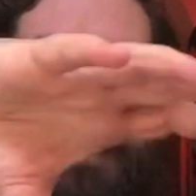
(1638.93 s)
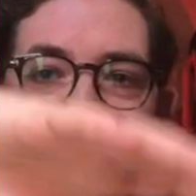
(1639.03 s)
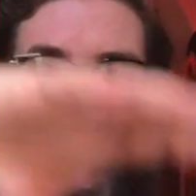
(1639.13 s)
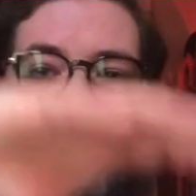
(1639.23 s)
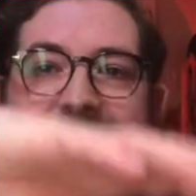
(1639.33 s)
the
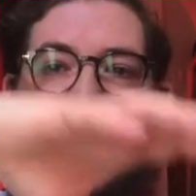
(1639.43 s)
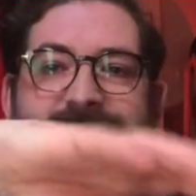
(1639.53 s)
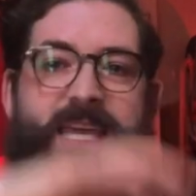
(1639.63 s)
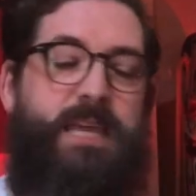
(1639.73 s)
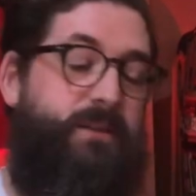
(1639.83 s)

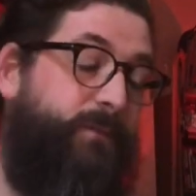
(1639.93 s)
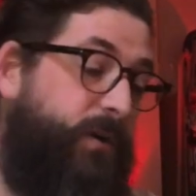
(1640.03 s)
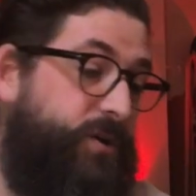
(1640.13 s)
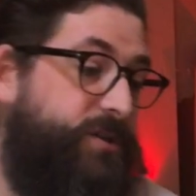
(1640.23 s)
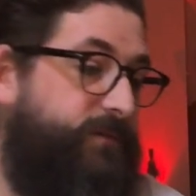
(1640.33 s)
NLT
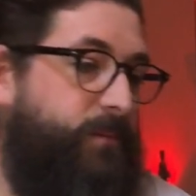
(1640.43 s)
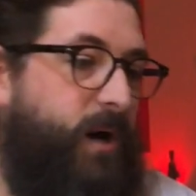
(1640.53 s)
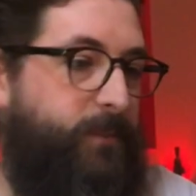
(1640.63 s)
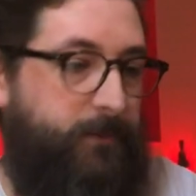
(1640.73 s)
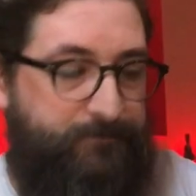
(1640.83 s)
version of the
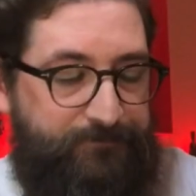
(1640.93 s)
Bible.